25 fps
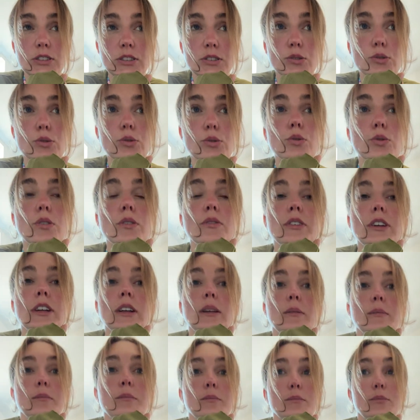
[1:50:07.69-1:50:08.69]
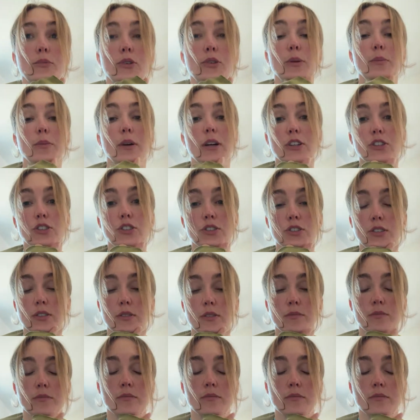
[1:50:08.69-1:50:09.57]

So cool really pretty much